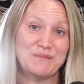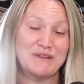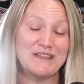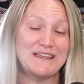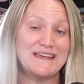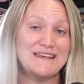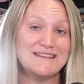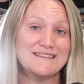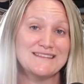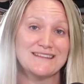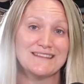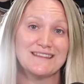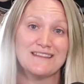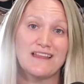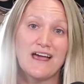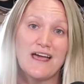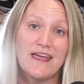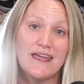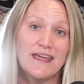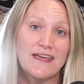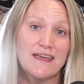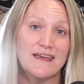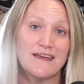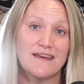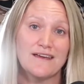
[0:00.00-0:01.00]
Please
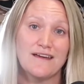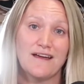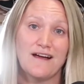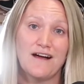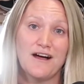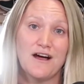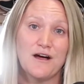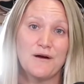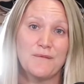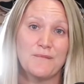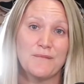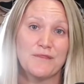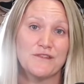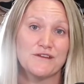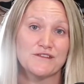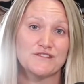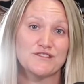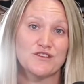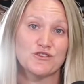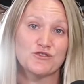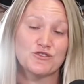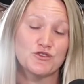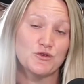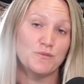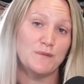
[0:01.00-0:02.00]
like um, the
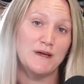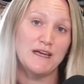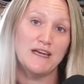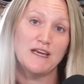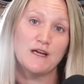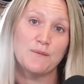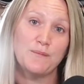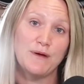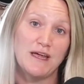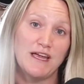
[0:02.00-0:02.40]
social media